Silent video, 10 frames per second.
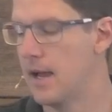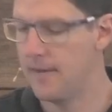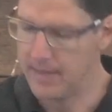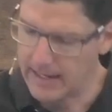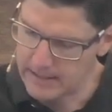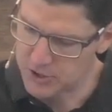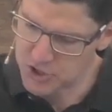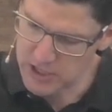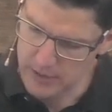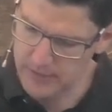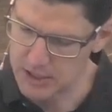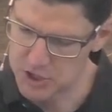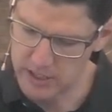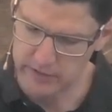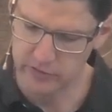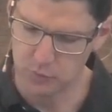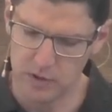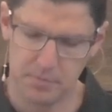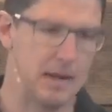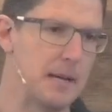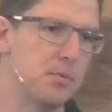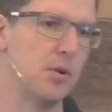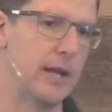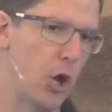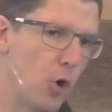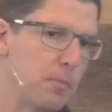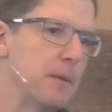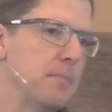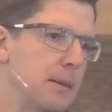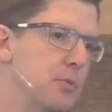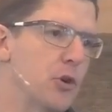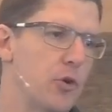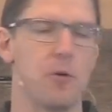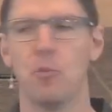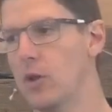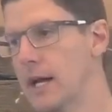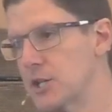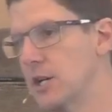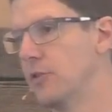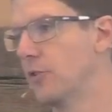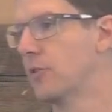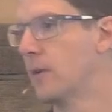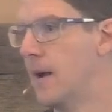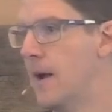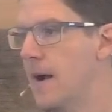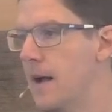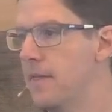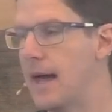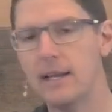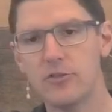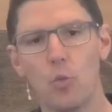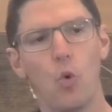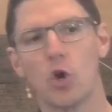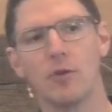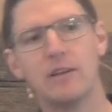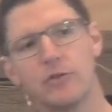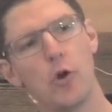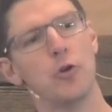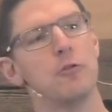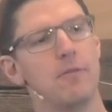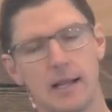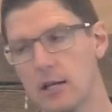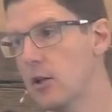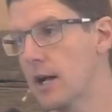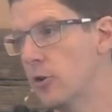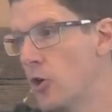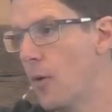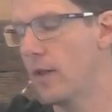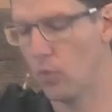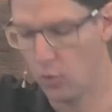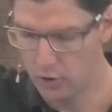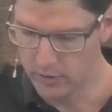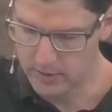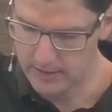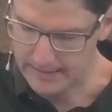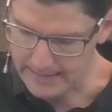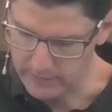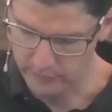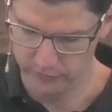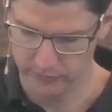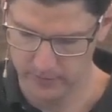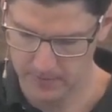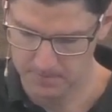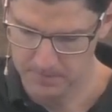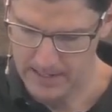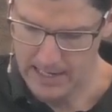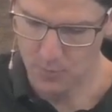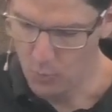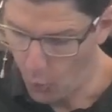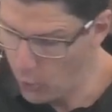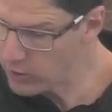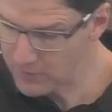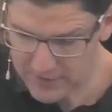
and that is sharing Jesus with people and helping people to grow more like Jesus. That is a work of eternal value like no other work is. And all of